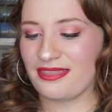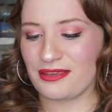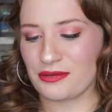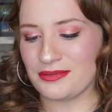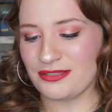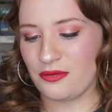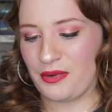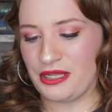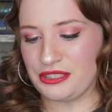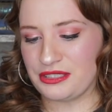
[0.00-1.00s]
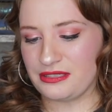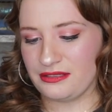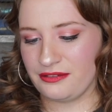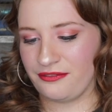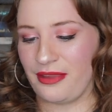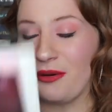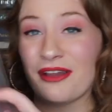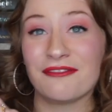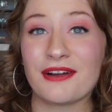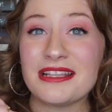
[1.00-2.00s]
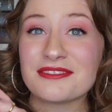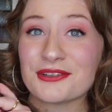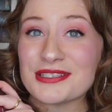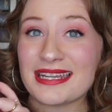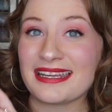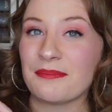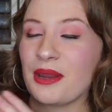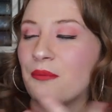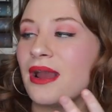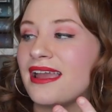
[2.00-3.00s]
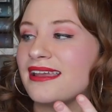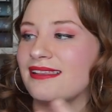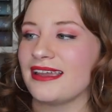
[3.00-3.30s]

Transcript: Thank you so much to Firewell and Friends for sending it my way.